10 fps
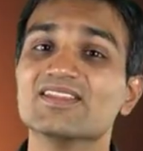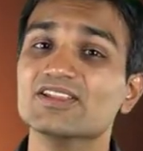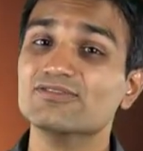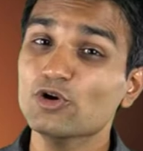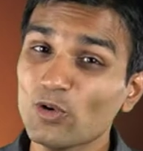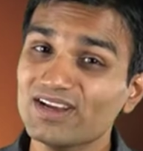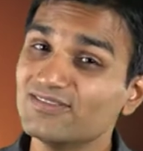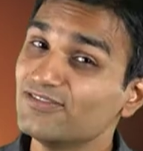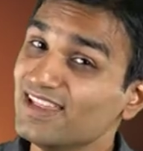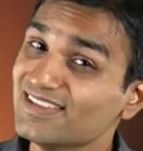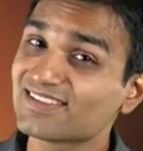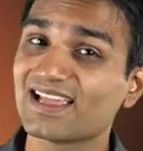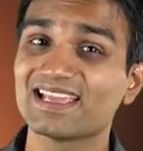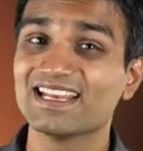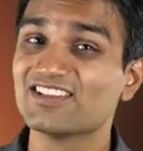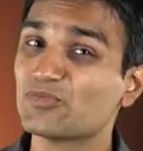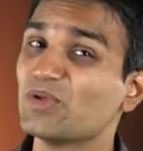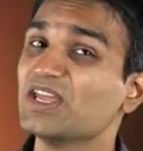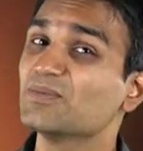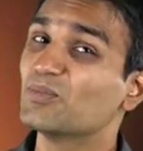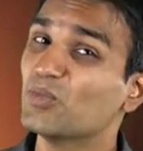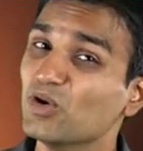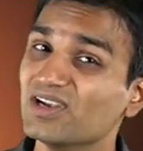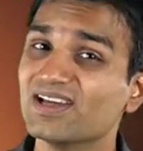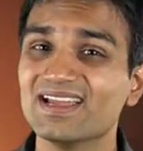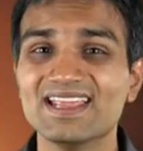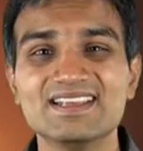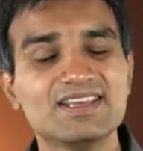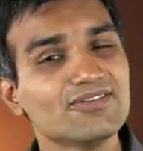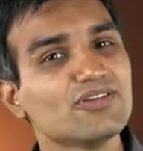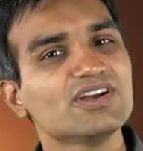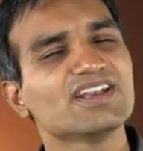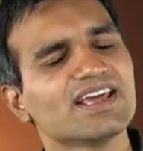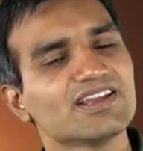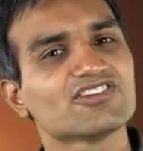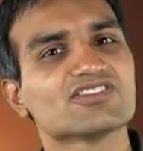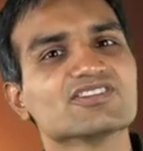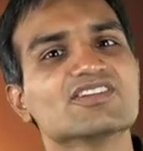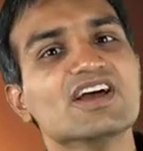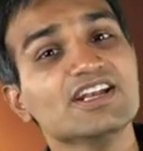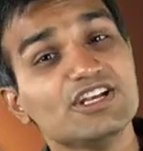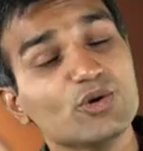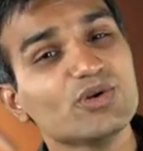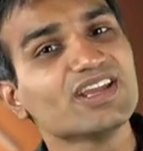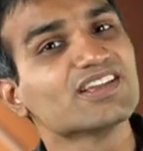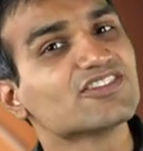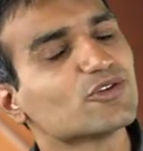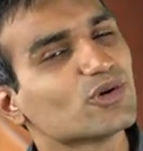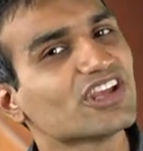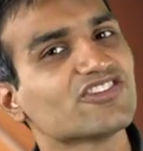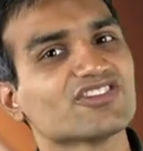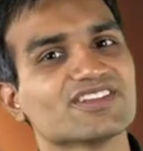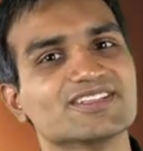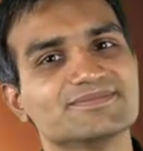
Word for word: The fluid feels like it is being pulled in different directions during its rotation.